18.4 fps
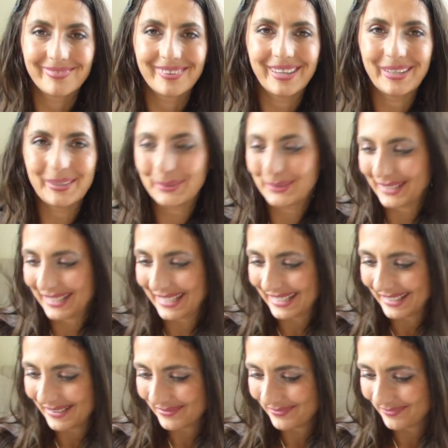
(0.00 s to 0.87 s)

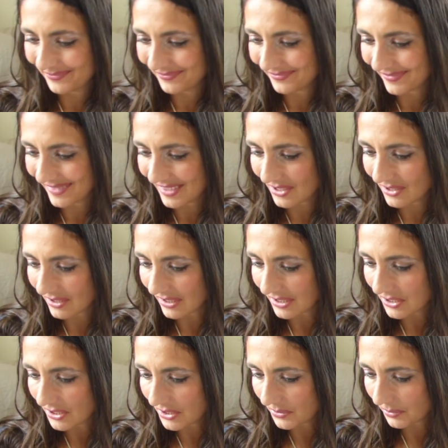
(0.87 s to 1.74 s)
Okay, so
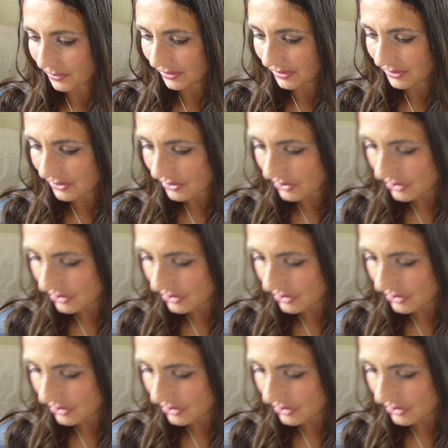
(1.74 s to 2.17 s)
I just wanted to